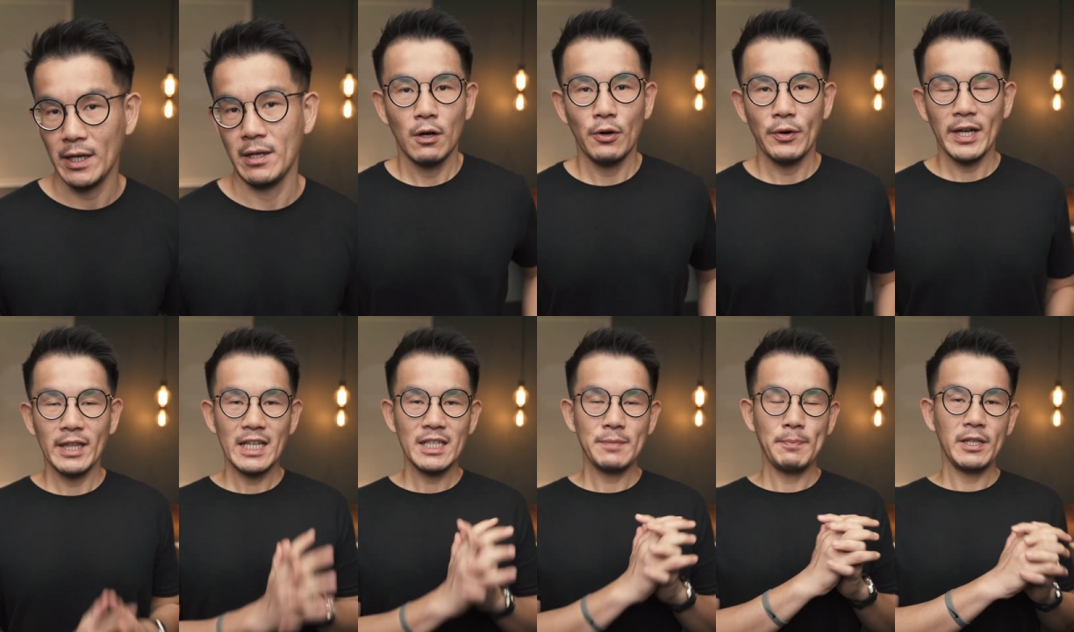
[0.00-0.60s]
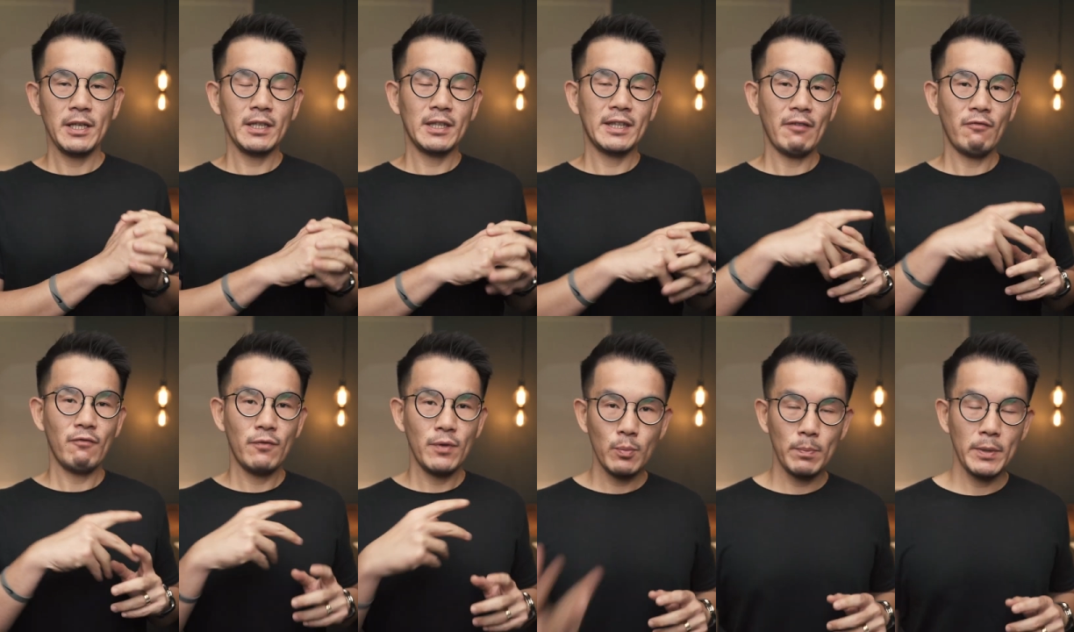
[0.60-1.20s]
Alright, that's been it. There
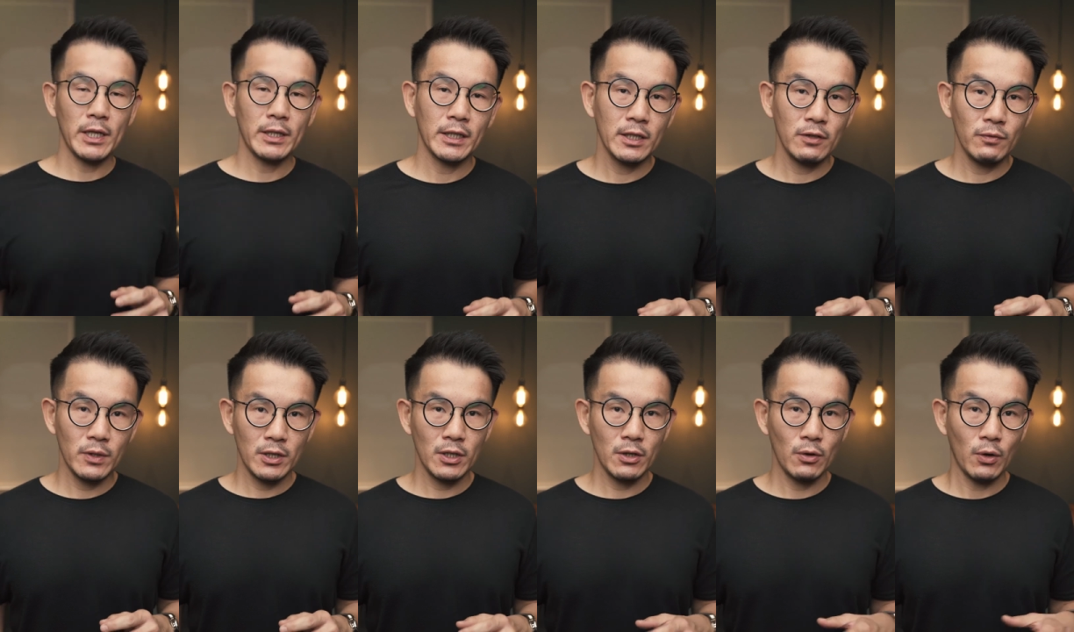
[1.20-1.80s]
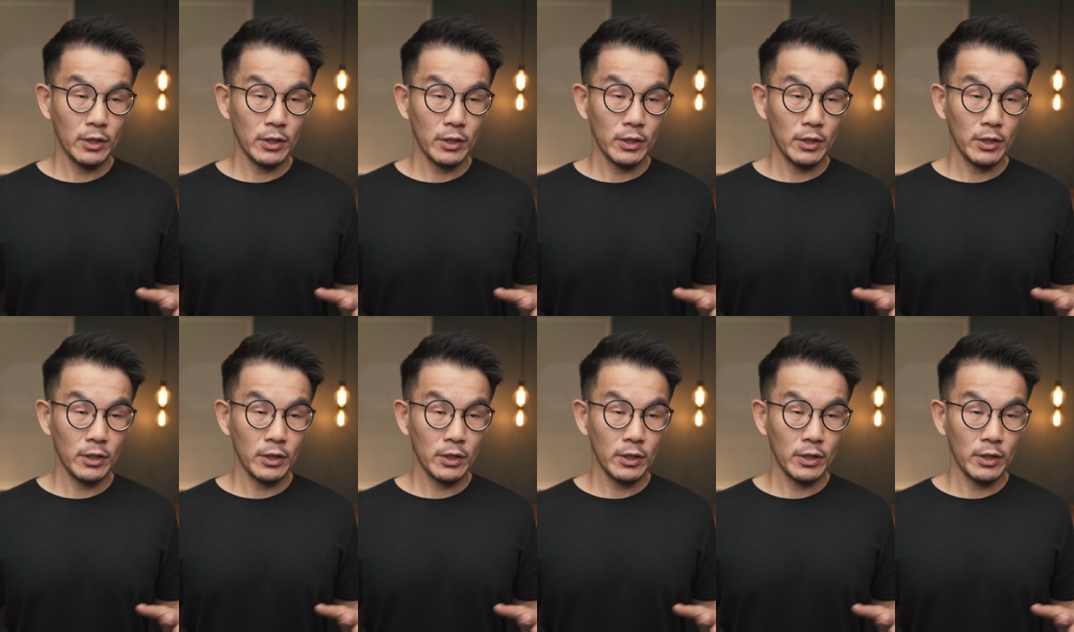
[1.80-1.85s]
will be another video